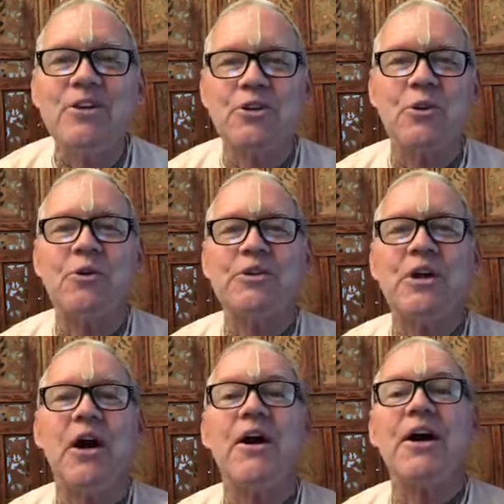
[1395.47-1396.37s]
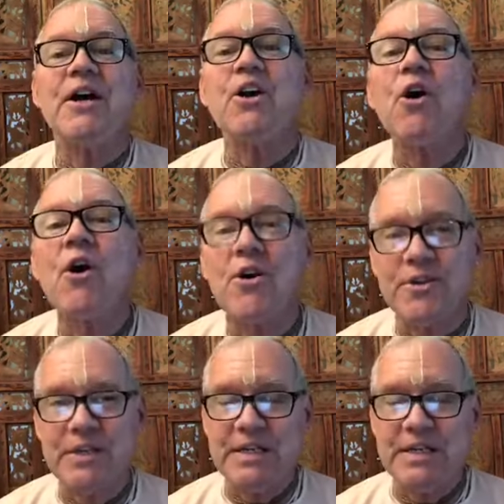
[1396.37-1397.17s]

Sukracharya cursed.